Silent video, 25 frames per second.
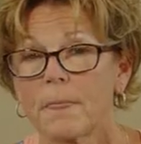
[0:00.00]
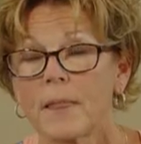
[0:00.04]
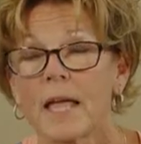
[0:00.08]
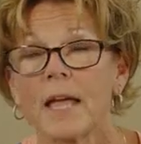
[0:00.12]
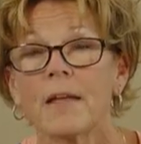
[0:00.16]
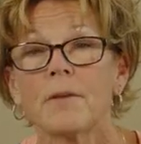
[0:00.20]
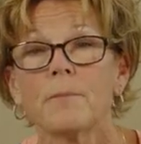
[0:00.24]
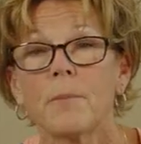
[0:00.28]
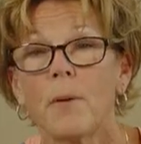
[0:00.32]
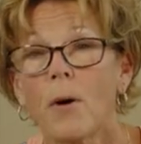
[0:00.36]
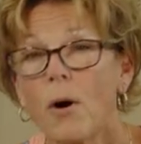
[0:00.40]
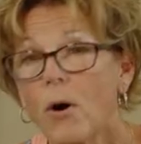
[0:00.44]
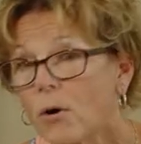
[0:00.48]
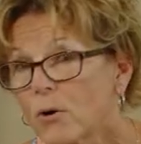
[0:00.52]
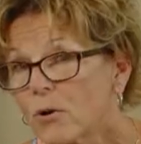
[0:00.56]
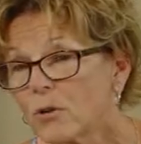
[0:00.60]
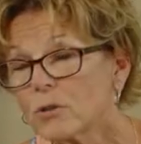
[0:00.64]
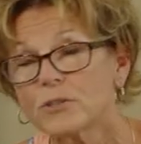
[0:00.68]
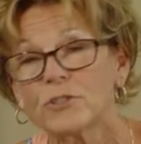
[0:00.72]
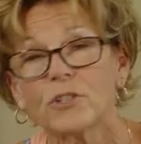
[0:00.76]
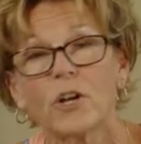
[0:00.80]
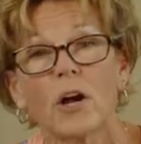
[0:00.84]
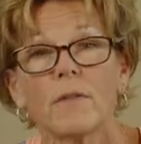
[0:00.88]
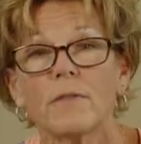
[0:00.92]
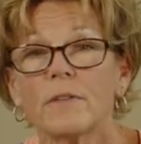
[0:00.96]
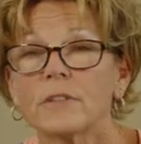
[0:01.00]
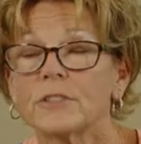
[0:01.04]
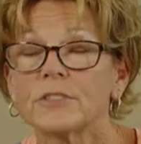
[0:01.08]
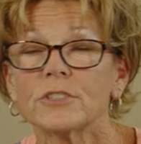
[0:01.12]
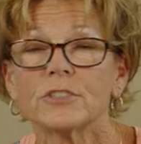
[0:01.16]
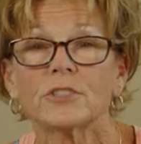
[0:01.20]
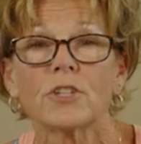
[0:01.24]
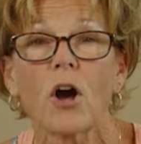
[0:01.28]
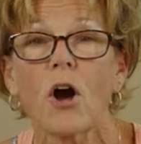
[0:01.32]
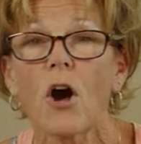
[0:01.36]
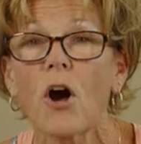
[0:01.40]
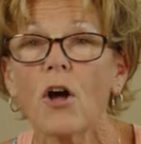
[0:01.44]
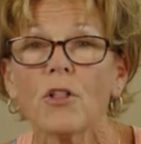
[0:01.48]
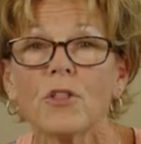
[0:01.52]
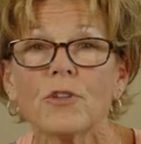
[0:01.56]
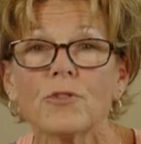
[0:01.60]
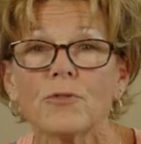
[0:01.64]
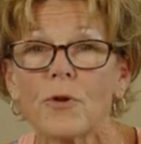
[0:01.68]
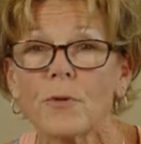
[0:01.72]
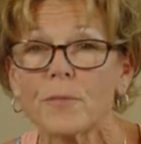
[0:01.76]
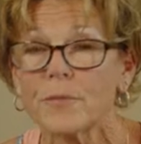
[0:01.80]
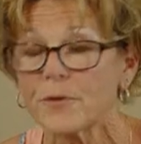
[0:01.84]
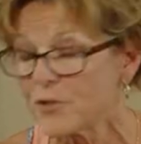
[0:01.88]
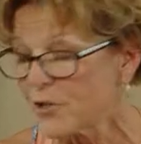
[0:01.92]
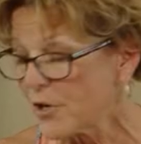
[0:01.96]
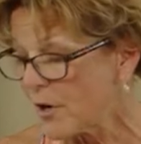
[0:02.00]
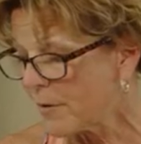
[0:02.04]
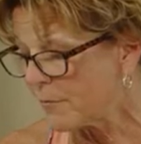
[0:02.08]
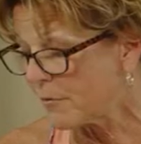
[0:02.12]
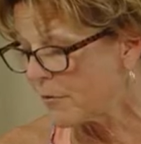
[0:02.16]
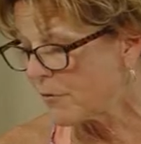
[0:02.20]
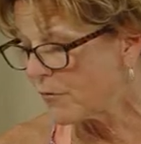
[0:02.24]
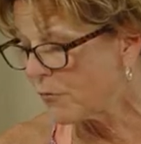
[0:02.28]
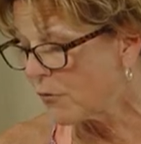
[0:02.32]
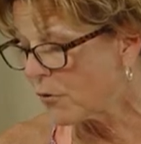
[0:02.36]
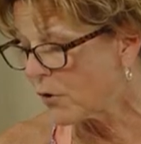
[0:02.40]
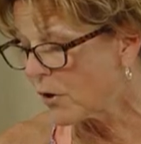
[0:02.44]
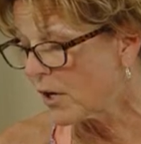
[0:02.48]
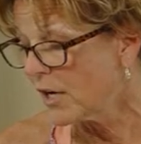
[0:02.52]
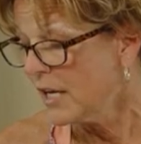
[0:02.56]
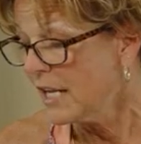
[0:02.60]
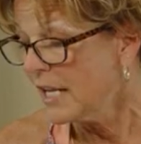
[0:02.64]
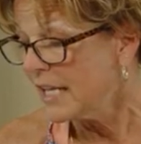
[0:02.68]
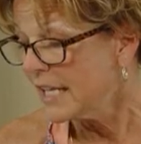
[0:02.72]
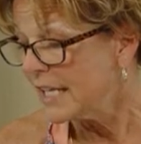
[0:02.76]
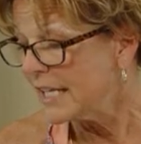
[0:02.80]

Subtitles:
And Paul goes on, this is all in Romans chapter 4.